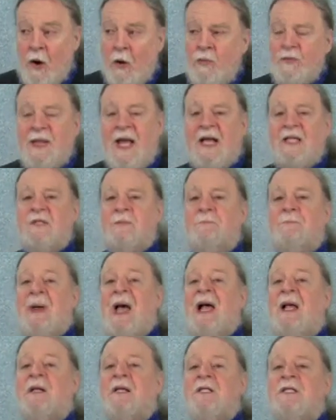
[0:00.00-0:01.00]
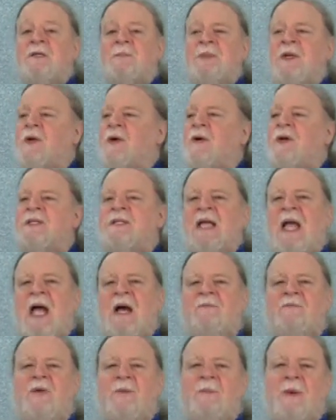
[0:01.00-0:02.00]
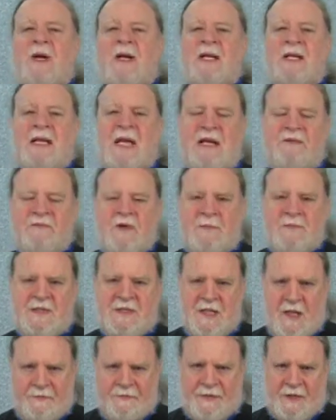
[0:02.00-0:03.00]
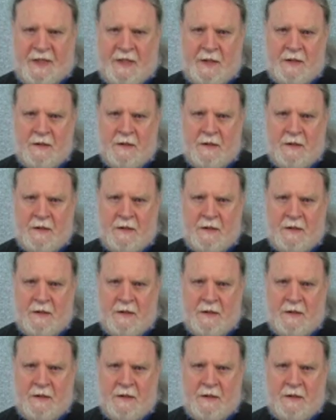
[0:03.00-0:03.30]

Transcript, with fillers: oh, that's balance because everybody gave up something.